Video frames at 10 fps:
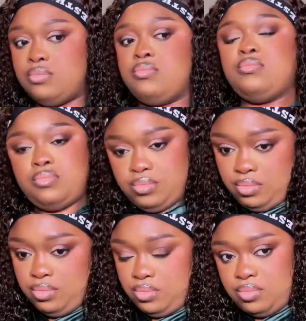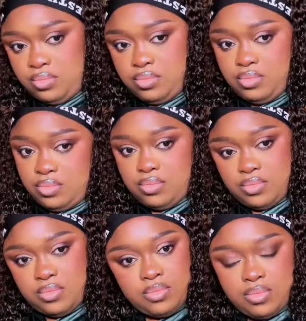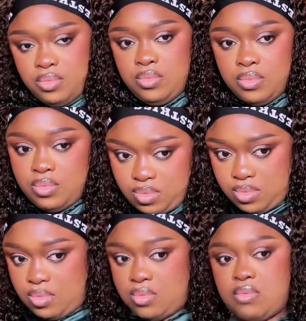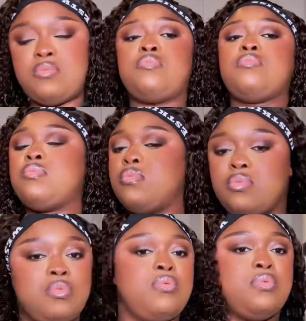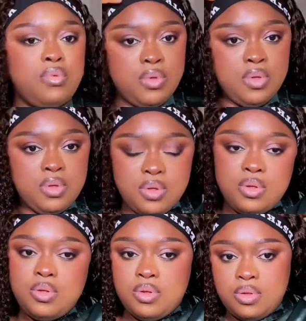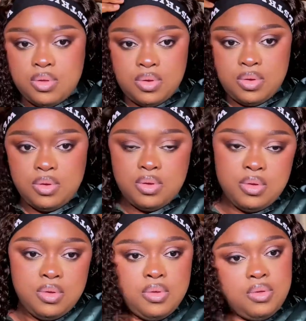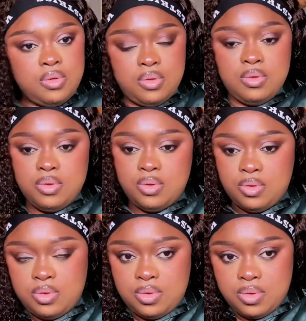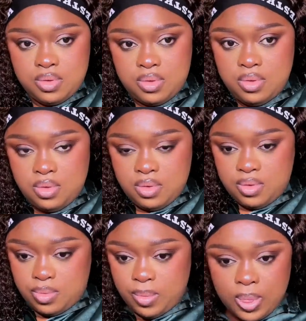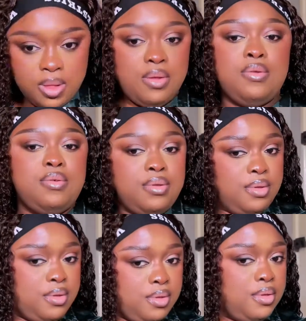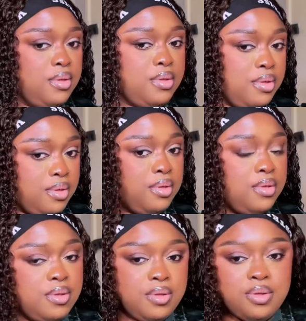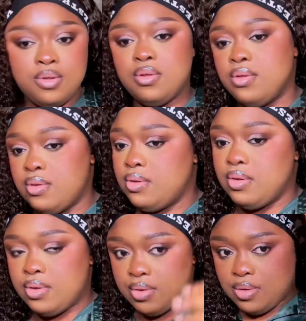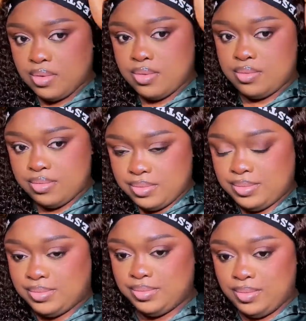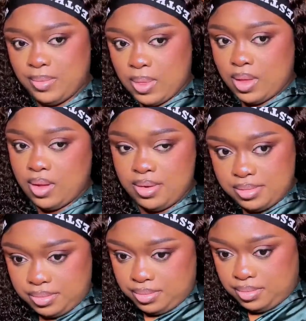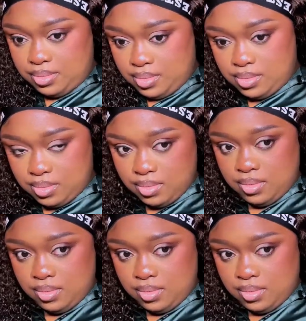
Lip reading: you know, touch water on it, is going to straighten it out, then you put your styling mousse, and then everything is going to be perfect and lovely. So I am doing just that, and this hair feels good. Like, I